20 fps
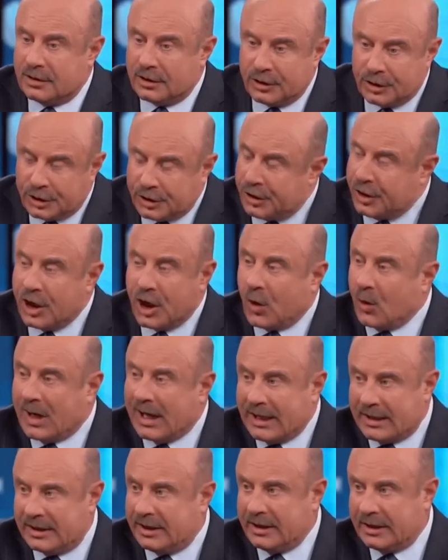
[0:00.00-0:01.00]
no
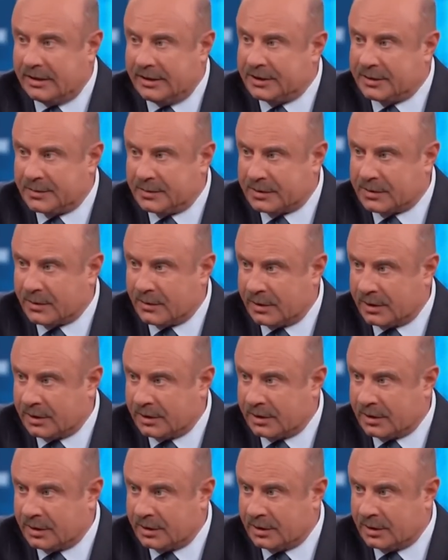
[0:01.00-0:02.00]
idea this was going
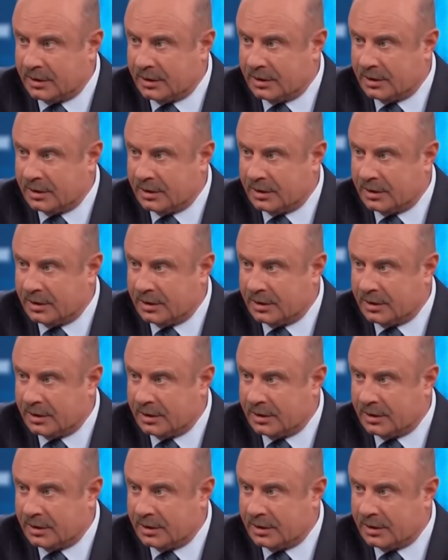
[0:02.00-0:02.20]
on?